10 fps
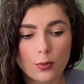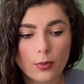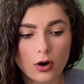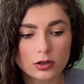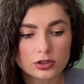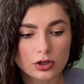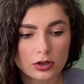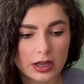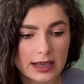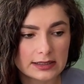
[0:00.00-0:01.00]
pawns
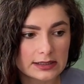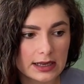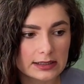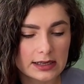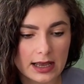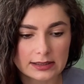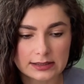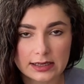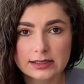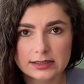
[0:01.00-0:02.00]
on a6 and
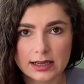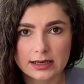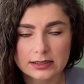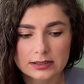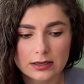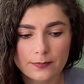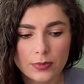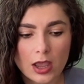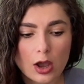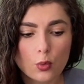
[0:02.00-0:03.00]
c6.
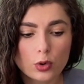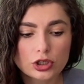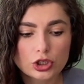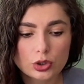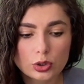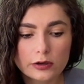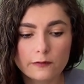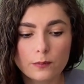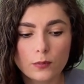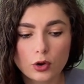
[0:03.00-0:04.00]
We should have
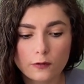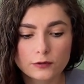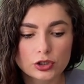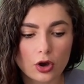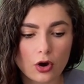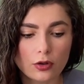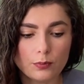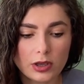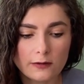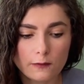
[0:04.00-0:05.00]
moved on
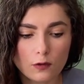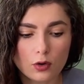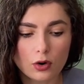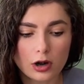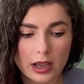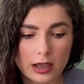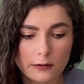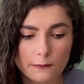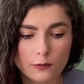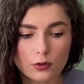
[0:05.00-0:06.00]
b4,
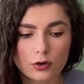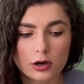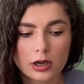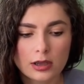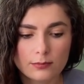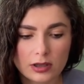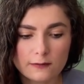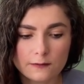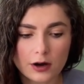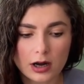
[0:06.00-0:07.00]
a4,
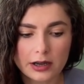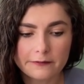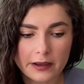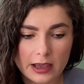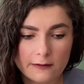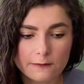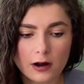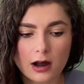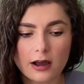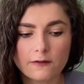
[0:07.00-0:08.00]
b5,
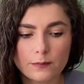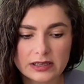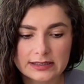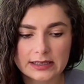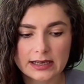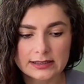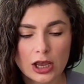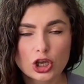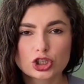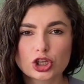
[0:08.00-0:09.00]
a5, b6,
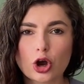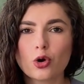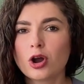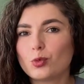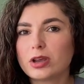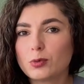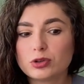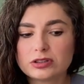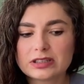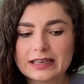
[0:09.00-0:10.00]
so we
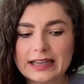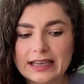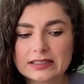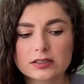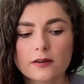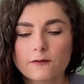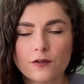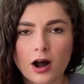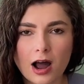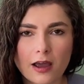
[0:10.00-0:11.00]
would need
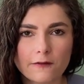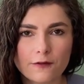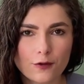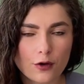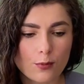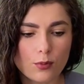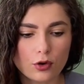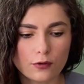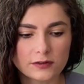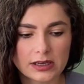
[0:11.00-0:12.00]
5
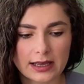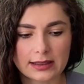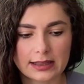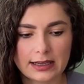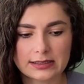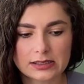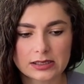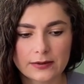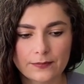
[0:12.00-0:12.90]
moves at least.